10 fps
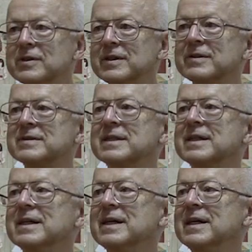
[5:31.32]
to you.
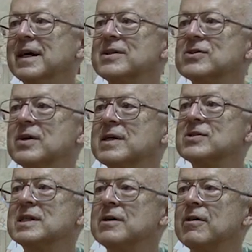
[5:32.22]
And so you can
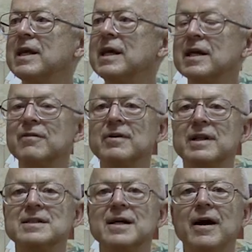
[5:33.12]
sit here thinking for the
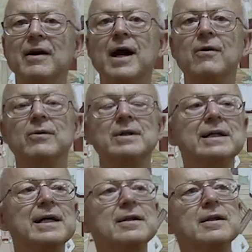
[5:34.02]
entire hour. Well,
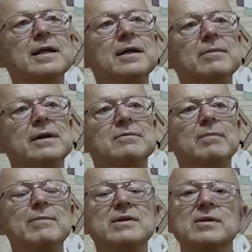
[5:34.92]
I'd like to think about
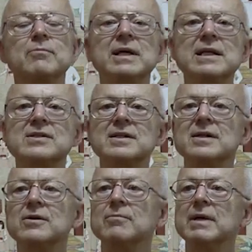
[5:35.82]
maybe some pizza
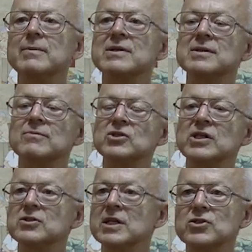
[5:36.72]
or maybe some Ch
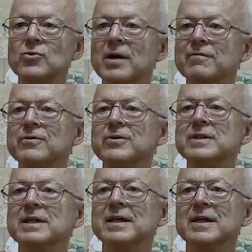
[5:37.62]

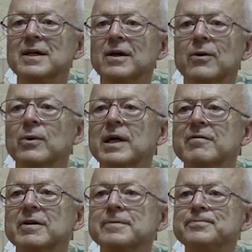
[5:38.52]
food or
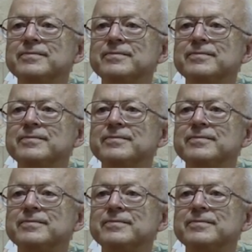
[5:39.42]
whatever.